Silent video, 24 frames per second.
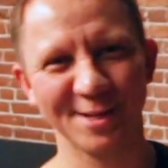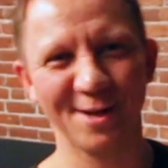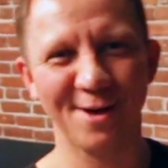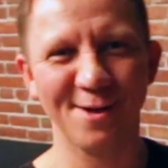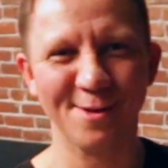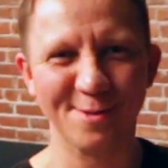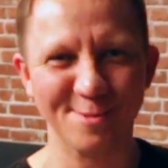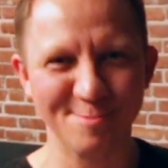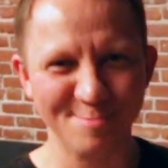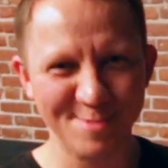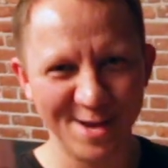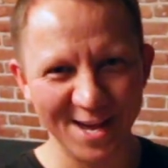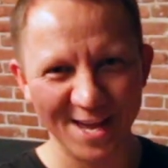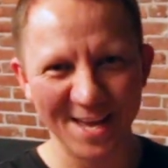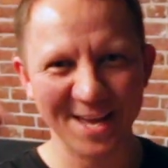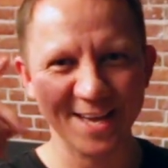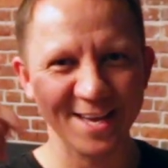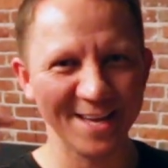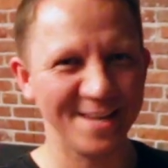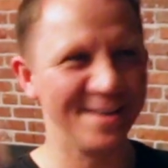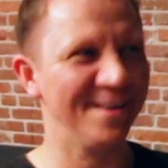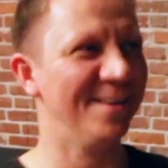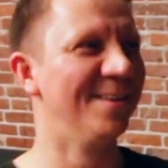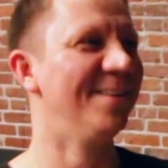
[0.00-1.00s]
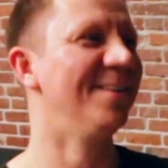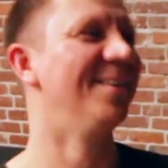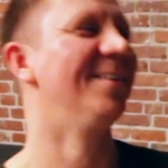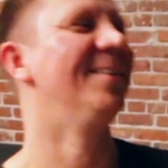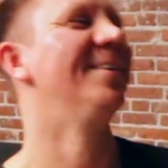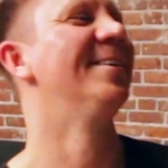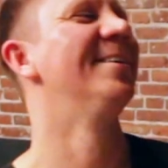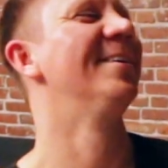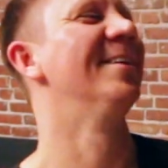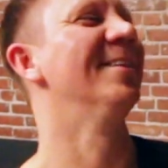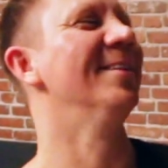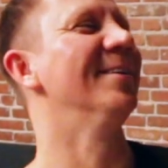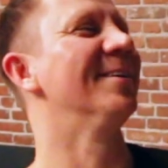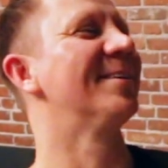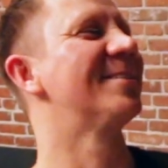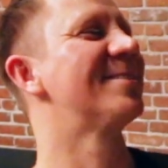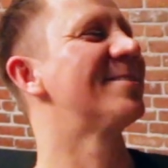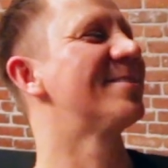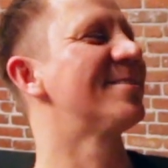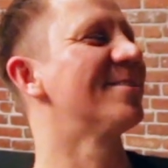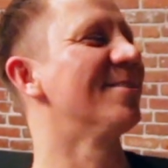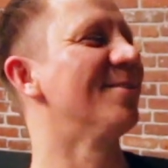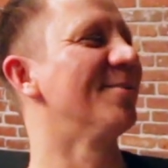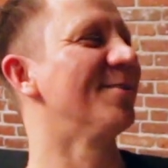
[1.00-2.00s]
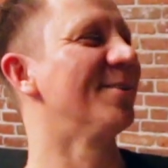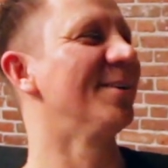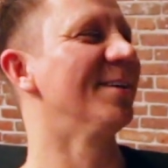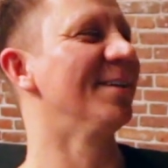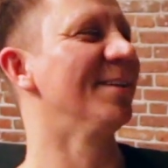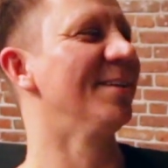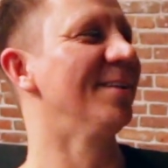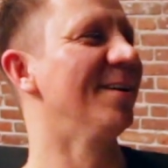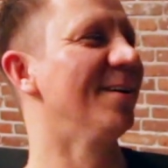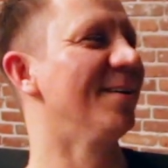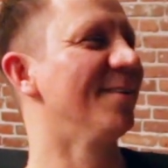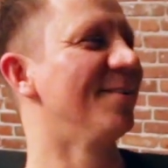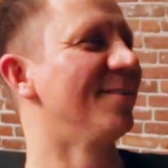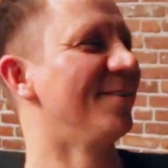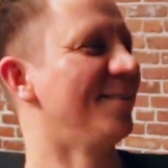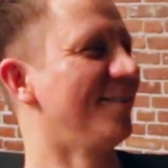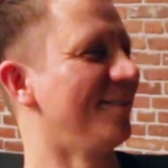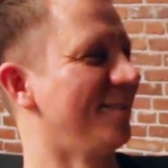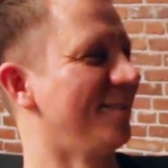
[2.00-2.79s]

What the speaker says: all in my head. Looks so good though.